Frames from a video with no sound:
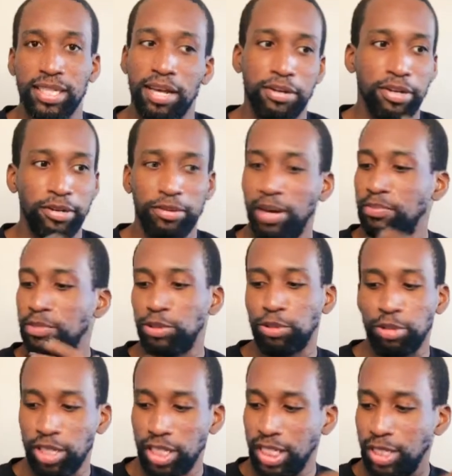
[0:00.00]
I know, I'm
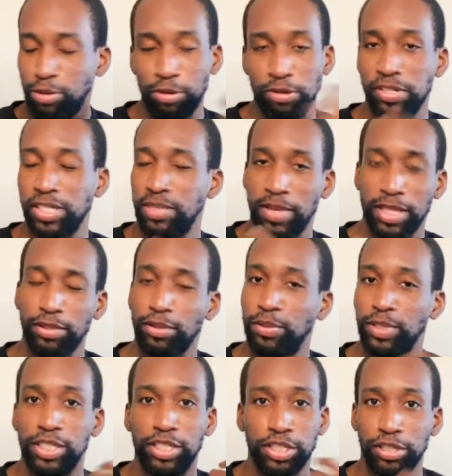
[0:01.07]
sure Cora is about to go
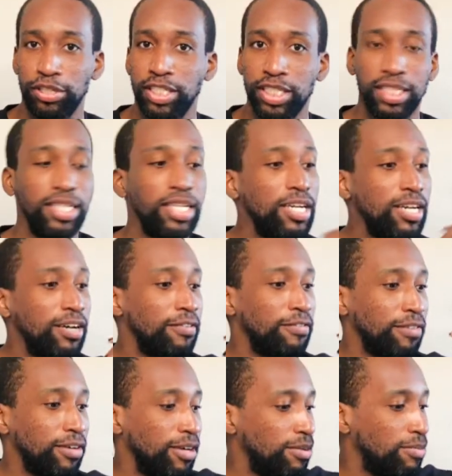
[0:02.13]
on a journey
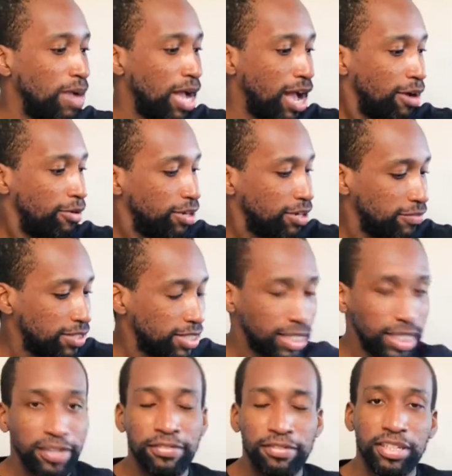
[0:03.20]
from out of
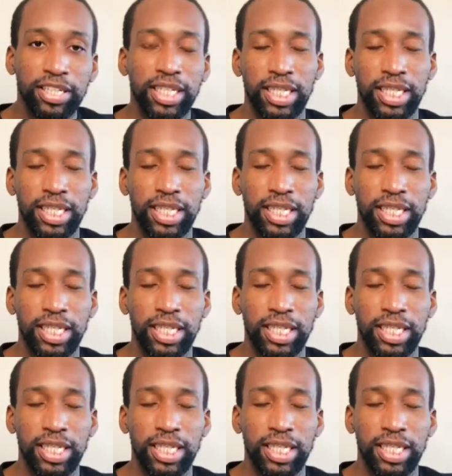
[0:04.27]
slavery